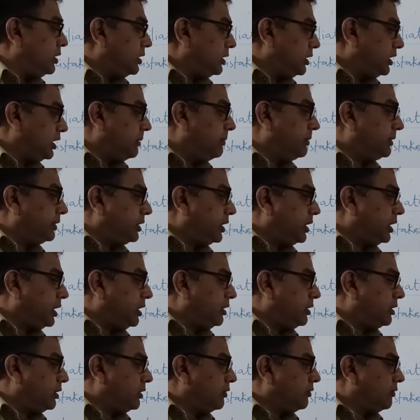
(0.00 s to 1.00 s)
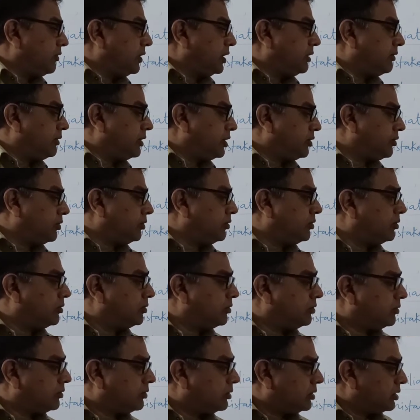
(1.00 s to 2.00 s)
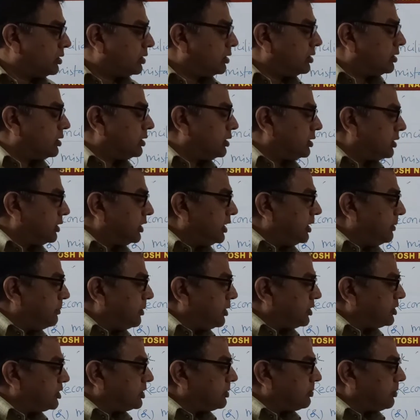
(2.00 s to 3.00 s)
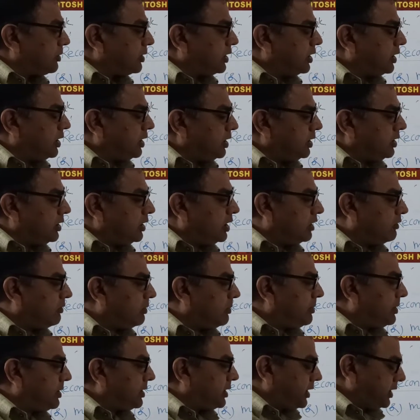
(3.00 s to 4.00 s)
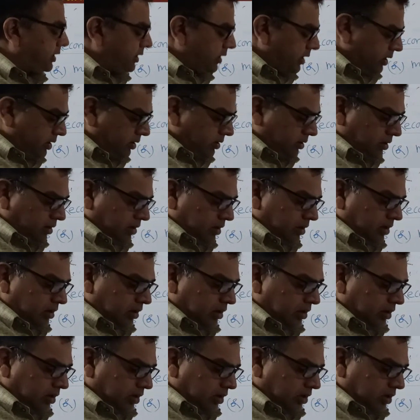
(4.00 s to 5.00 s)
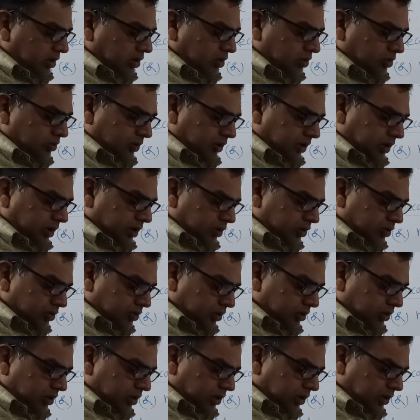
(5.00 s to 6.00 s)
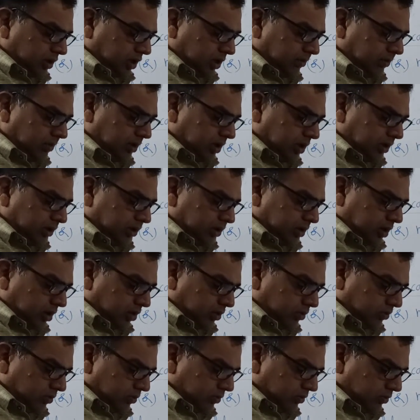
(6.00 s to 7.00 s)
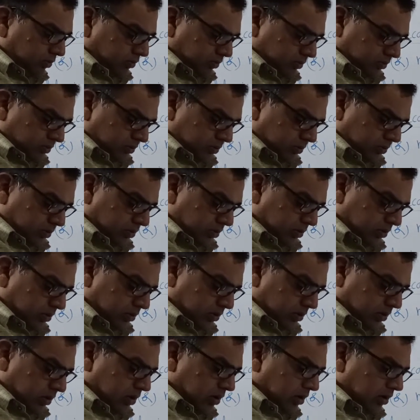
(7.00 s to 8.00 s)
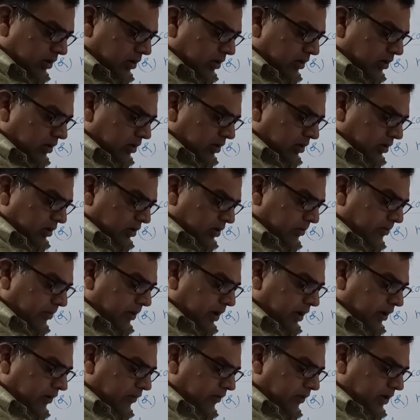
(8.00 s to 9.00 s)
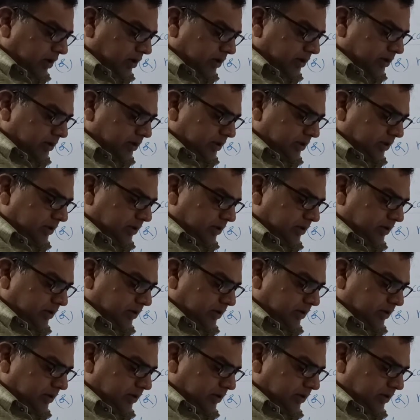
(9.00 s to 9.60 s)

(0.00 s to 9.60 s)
debited. Whenever you deposit money, it will be credited. So I can show you the terminology, how the bank works.